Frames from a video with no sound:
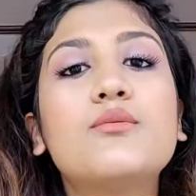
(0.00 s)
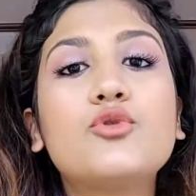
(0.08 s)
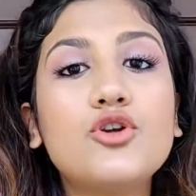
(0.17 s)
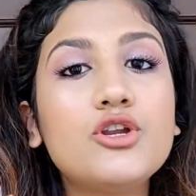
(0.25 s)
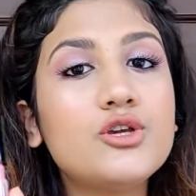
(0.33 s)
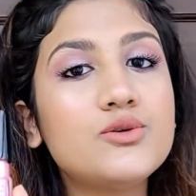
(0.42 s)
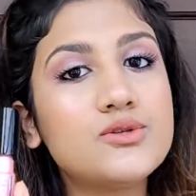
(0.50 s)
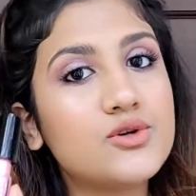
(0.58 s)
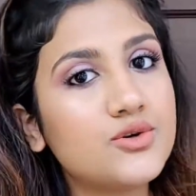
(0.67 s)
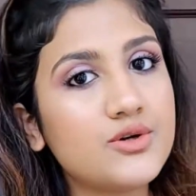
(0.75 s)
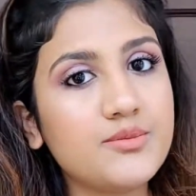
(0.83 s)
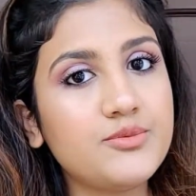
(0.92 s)
I'm going to use the
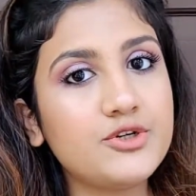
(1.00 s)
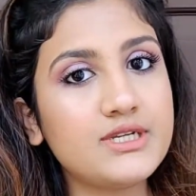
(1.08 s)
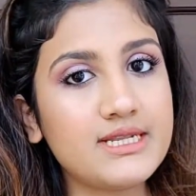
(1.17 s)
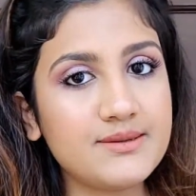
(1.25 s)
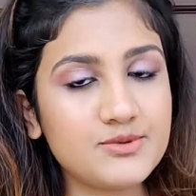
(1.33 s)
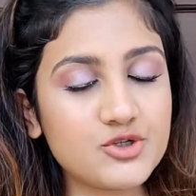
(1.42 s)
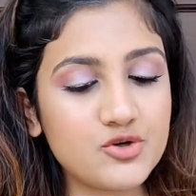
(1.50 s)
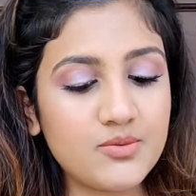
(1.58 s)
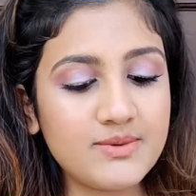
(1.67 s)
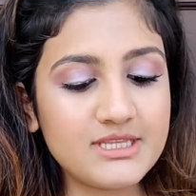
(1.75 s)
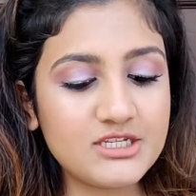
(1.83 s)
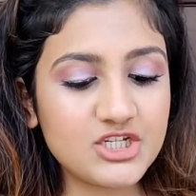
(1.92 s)
Huda Beauty lip
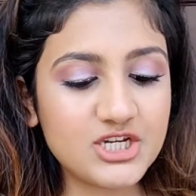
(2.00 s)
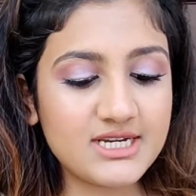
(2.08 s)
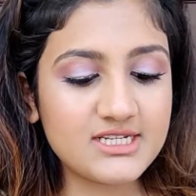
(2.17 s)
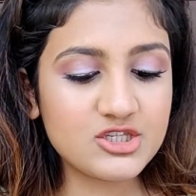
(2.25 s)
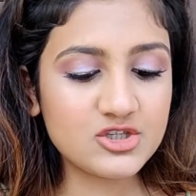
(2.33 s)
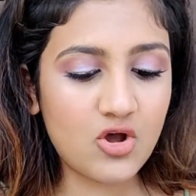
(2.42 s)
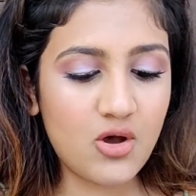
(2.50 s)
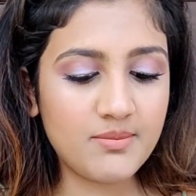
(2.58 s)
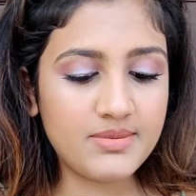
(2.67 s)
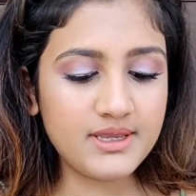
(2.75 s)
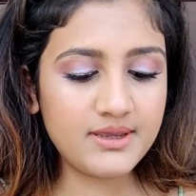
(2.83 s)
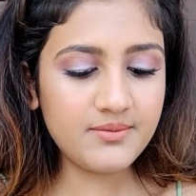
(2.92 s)
strobe in the shade
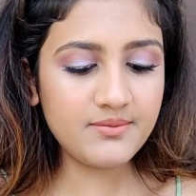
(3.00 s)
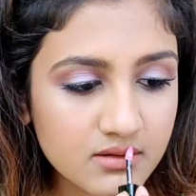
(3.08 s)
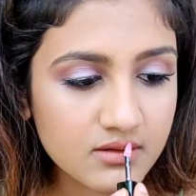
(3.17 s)
Snobby.